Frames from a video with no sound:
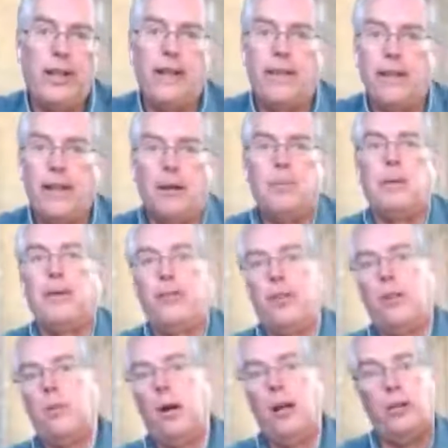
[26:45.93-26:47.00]
and the company said,
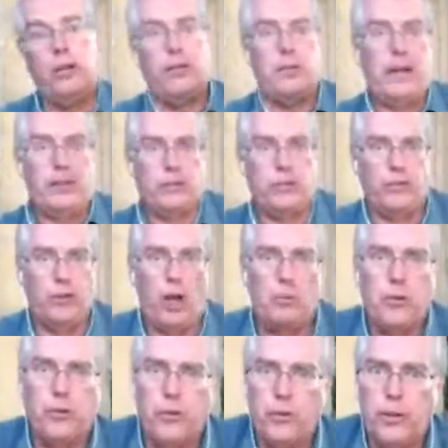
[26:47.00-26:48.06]
Well, you have a Bachelor of
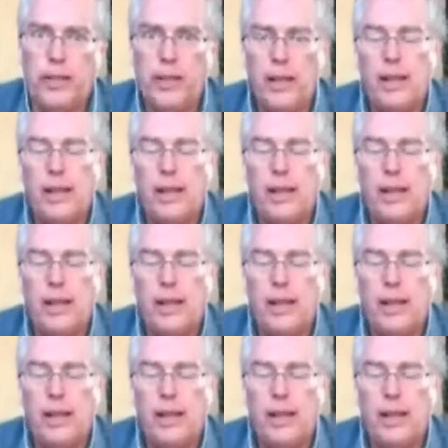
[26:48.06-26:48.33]
Commerce degree